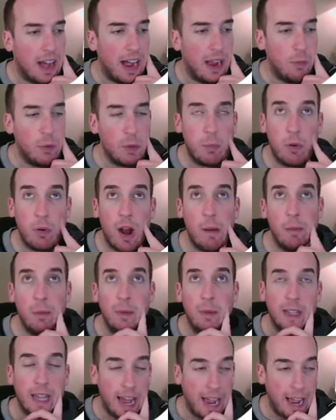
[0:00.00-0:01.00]
I would
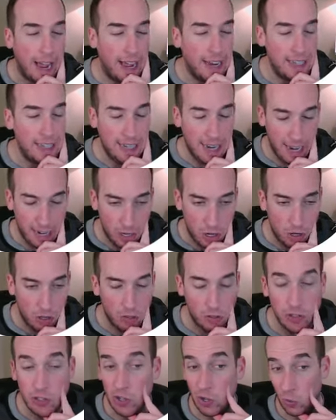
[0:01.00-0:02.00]
probably add
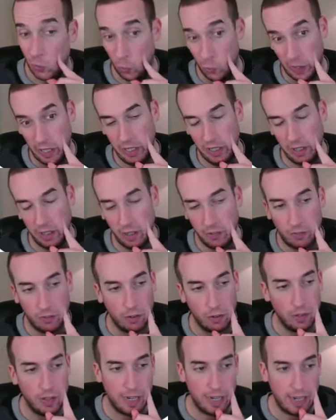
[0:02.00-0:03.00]
$10 a week
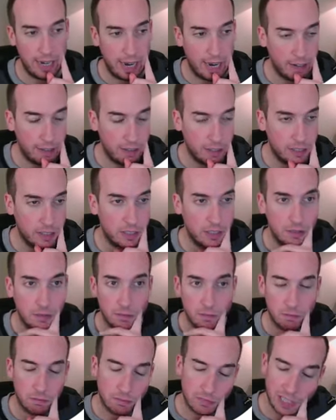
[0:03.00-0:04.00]
for the next
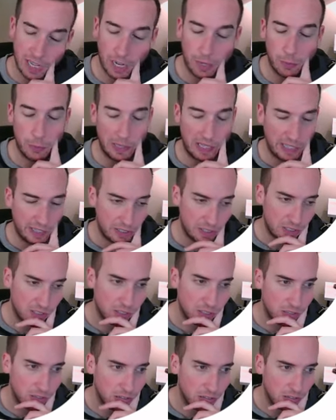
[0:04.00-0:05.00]
10
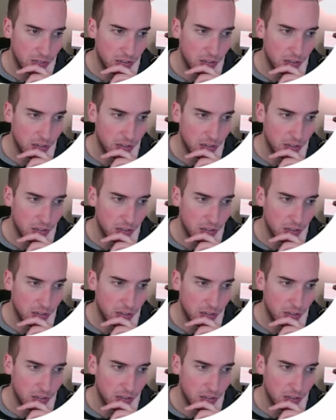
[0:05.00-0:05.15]
weeks